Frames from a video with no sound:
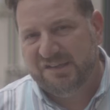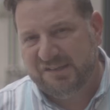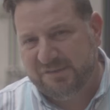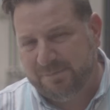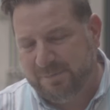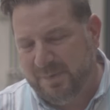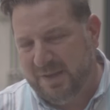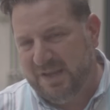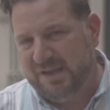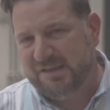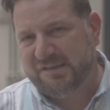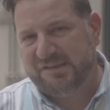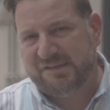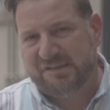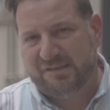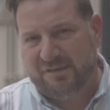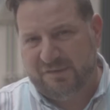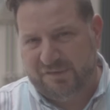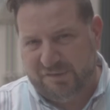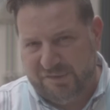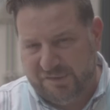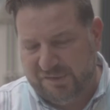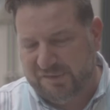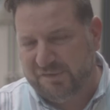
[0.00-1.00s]
speaks
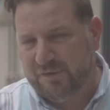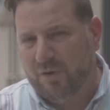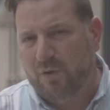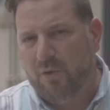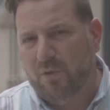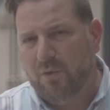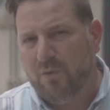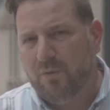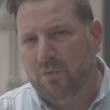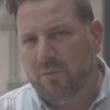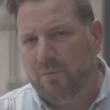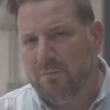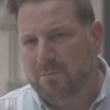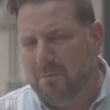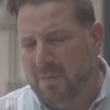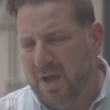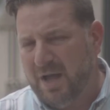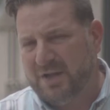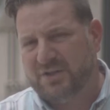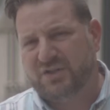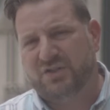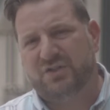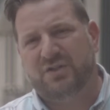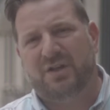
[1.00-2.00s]
so
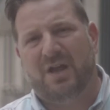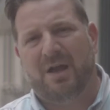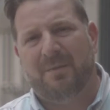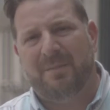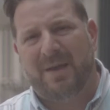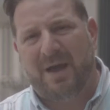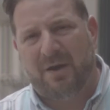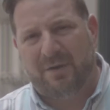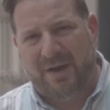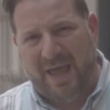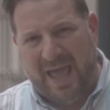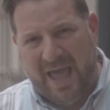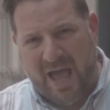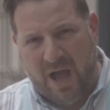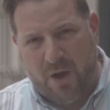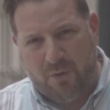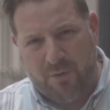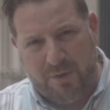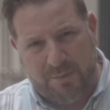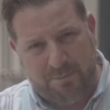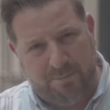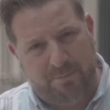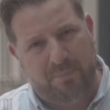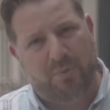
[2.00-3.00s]
much about
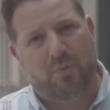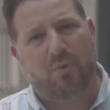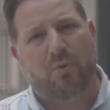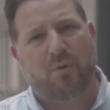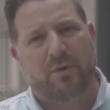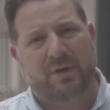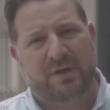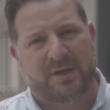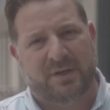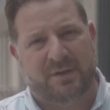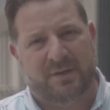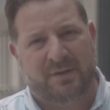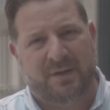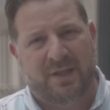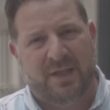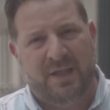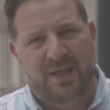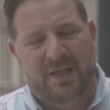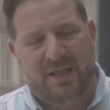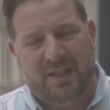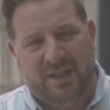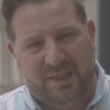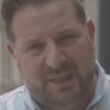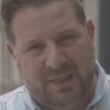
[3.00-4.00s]
how important
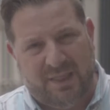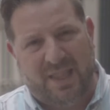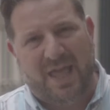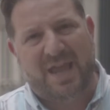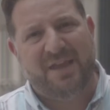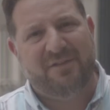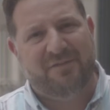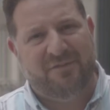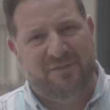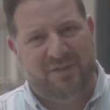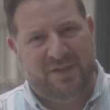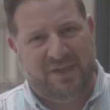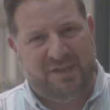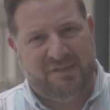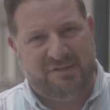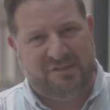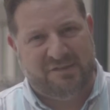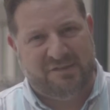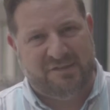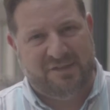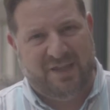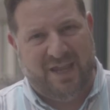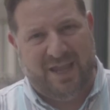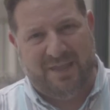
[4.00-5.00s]
life
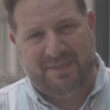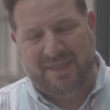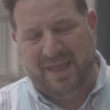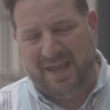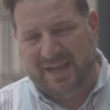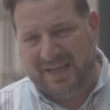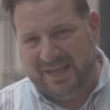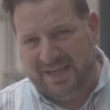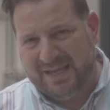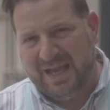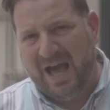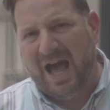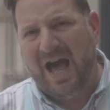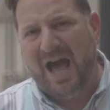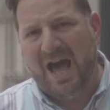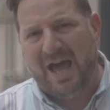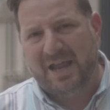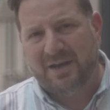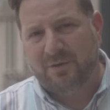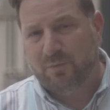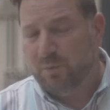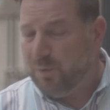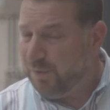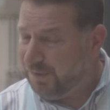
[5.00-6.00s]
is, and that
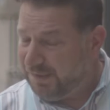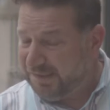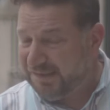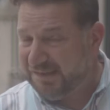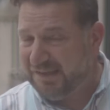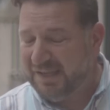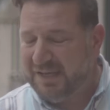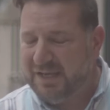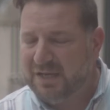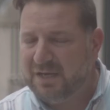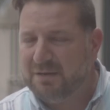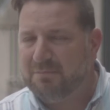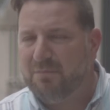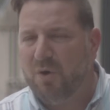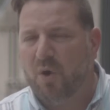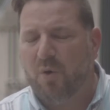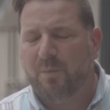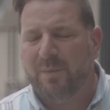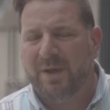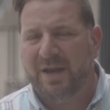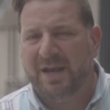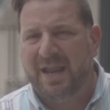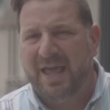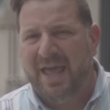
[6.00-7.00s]
God will see in a
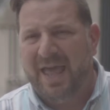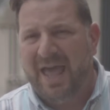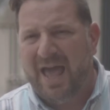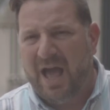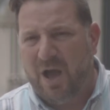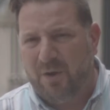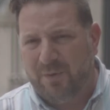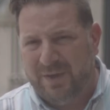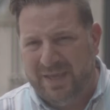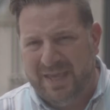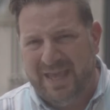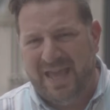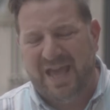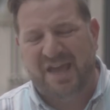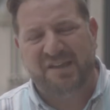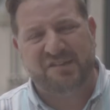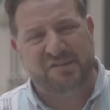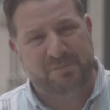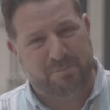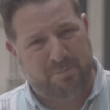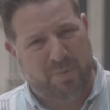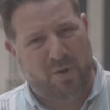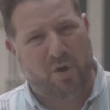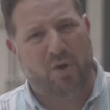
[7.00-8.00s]
moment how He
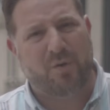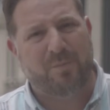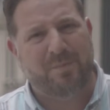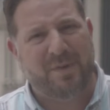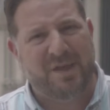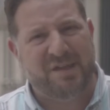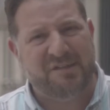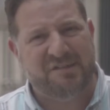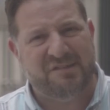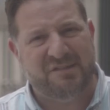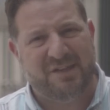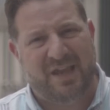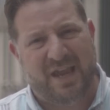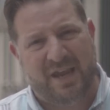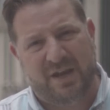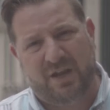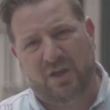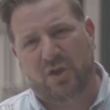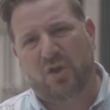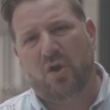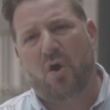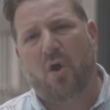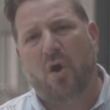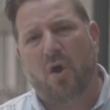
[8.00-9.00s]
has purpose and
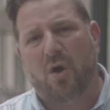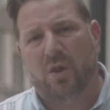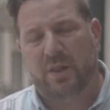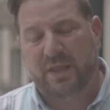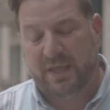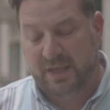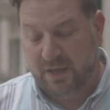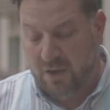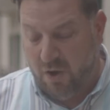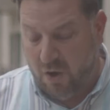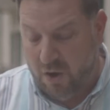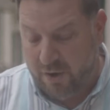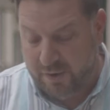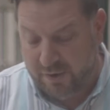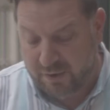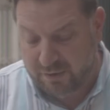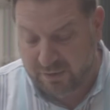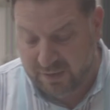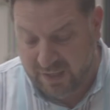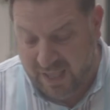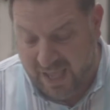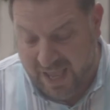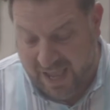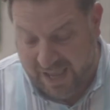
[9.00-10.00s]
a calling on
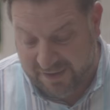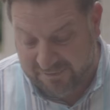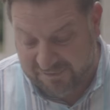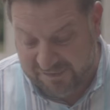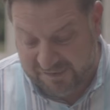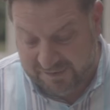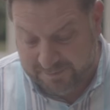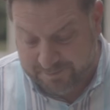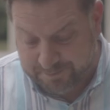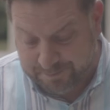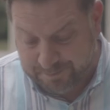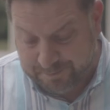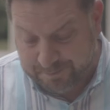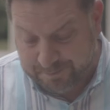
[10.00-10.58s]
our lives.